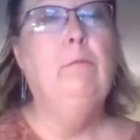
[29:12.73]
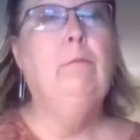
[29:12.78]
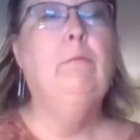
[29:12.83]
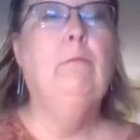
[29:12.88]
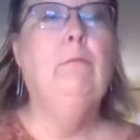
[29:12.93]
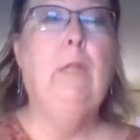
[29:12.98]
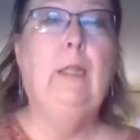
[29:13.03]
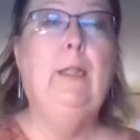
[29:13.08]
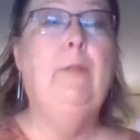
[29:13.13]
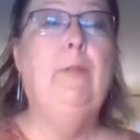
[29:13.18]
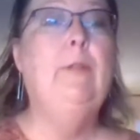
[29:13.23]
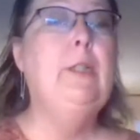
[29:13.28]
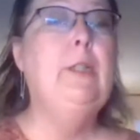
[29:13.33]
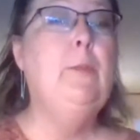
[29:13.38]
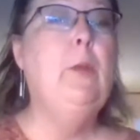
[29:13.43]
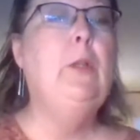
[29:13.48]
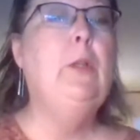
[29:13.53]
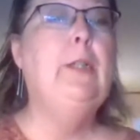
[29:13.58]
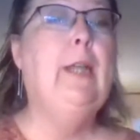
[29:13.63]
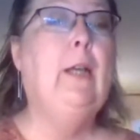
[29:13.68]
I live in a
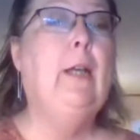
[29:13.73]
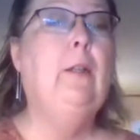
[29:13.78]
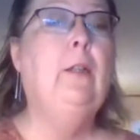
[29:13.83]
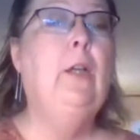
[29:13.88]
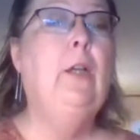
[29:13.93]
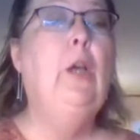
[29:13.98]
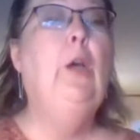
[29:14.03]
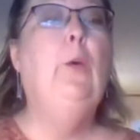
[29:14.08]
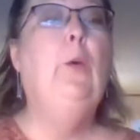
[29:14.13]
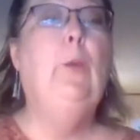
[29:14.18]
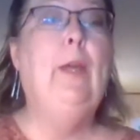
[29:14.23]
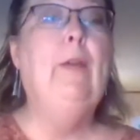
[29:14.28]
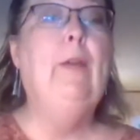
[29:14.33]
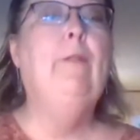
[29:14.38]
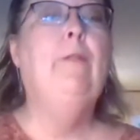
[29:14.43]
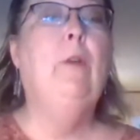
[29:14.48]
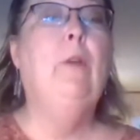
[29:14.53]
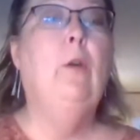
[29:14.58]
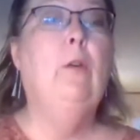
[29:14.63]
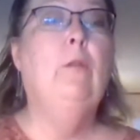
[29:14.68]
small town. We
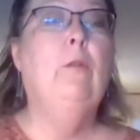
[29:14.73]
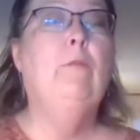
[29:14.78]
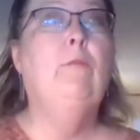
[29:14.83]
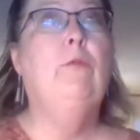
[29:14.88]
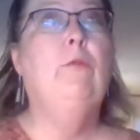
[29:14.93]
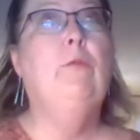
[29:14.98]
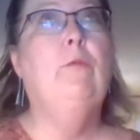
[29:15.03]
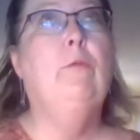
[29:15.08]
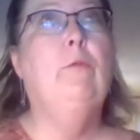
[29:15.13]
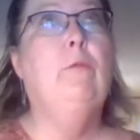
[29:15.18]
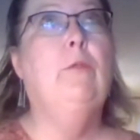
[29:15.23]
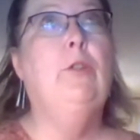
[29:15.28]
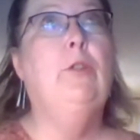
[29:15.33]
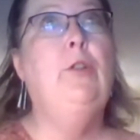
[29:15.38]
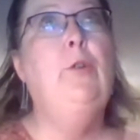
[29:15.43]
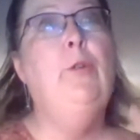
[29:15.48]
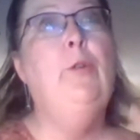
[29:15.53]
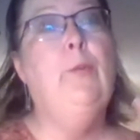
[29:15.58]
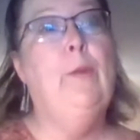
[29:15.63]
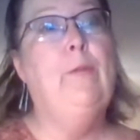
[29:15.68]
have
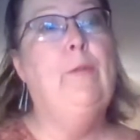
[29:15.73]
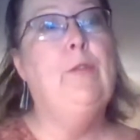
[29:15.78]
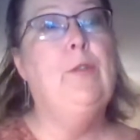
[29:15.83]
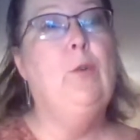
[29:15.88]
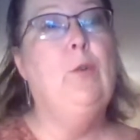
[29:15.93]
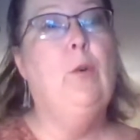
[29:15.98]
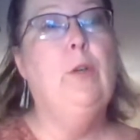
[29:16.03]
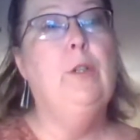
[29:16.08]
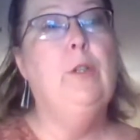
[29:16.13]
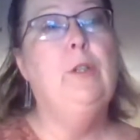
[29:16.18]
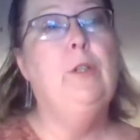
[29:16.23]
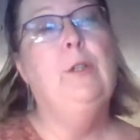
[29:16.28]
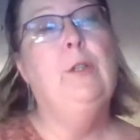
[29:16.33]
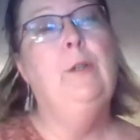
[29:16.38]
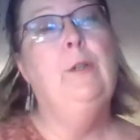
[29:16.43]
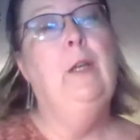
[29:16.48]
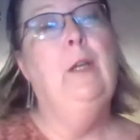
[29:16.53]
2 thrift stores.